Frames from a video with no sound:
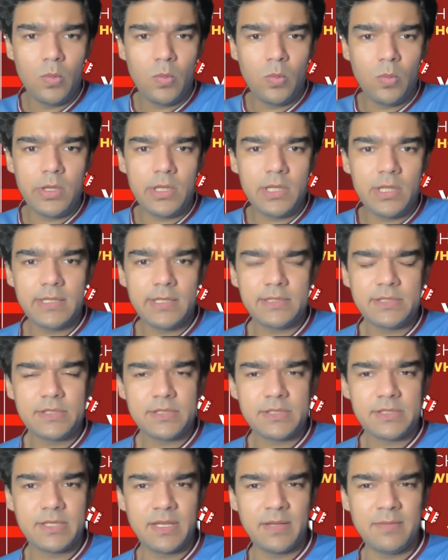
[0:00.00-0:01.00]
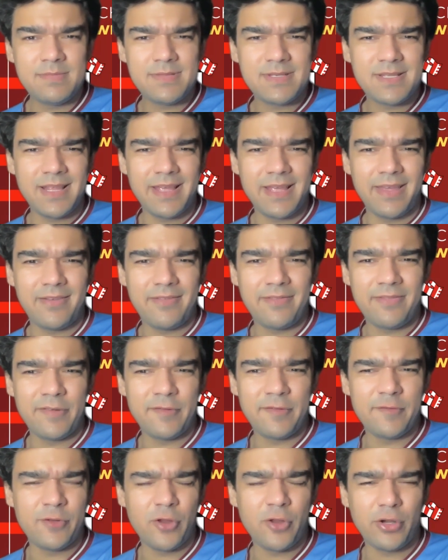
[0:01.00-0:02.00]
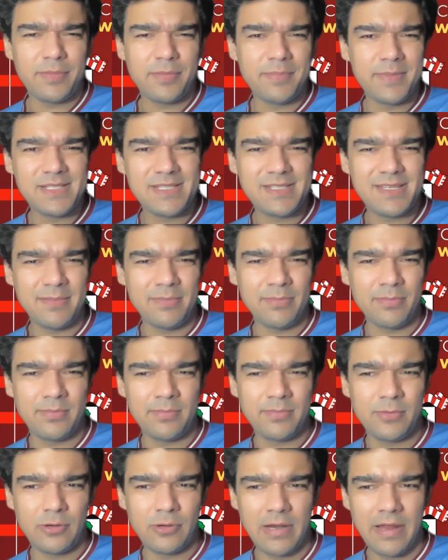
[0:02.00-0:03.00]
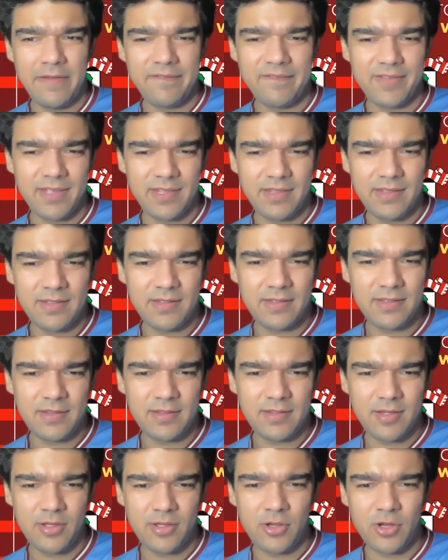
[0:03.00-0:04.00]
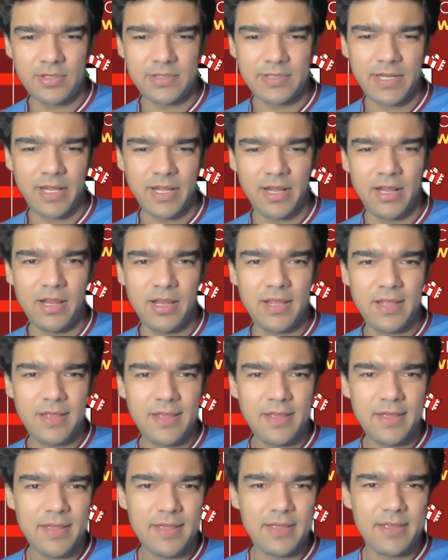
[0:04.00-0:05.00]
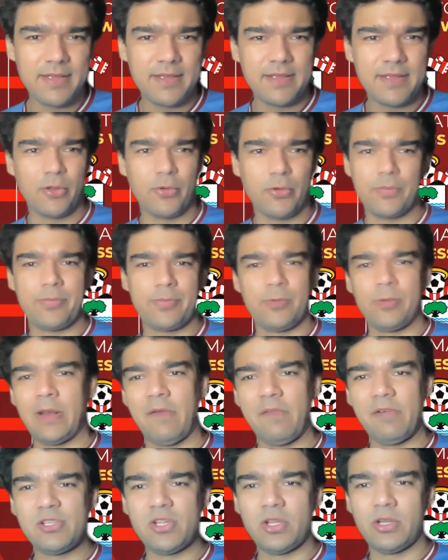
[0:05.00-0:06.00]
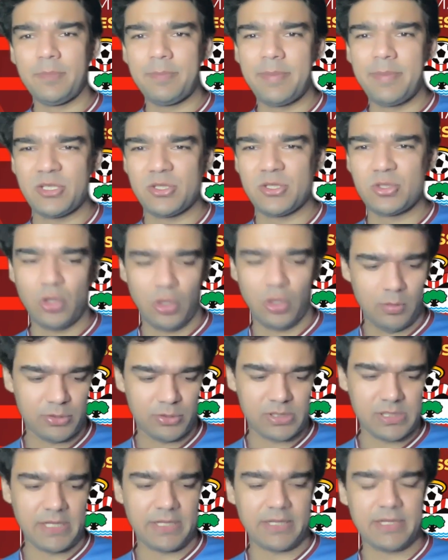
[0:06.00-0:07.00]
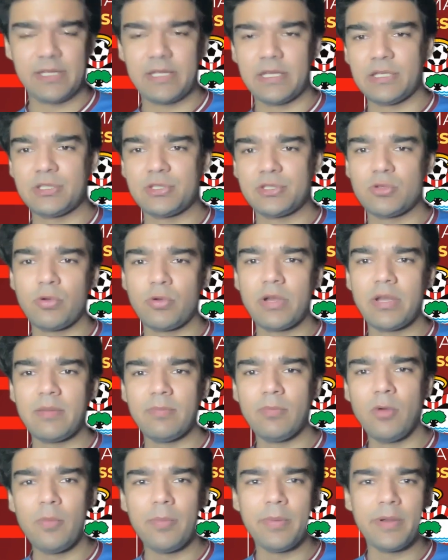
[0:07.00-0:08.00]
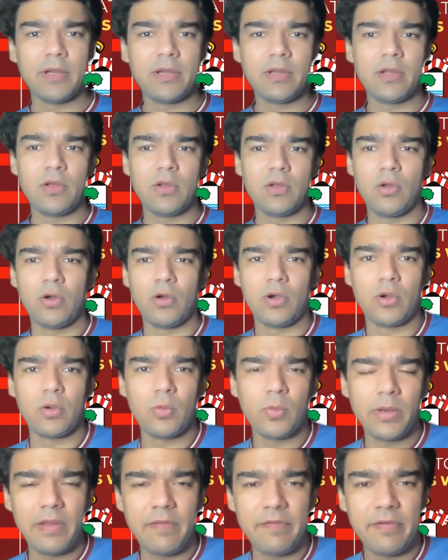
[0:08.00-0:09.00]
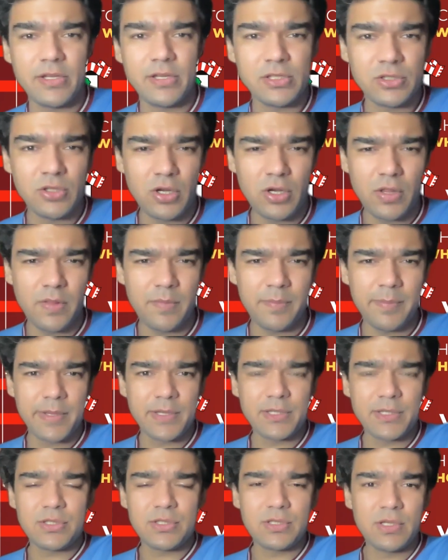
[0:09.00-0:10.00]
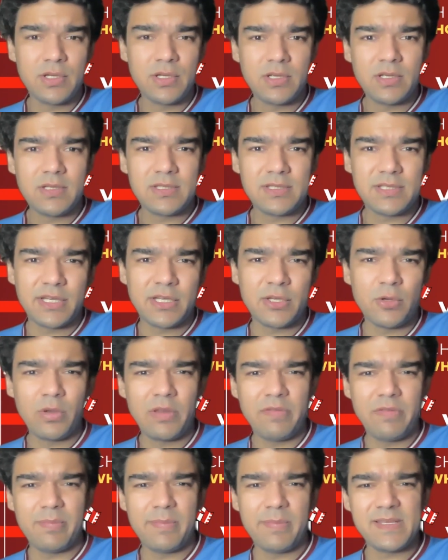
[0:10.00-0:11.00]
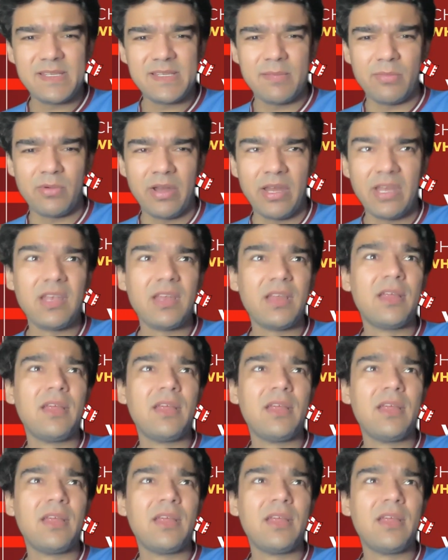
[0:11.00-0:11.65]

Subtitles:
Well, it seems like we've not missed him, or have we? Can't tell. Whenever he's on the pitch, it's almost like he can score any moment, or whenever he's not on the pitch, City don't even miss him, right?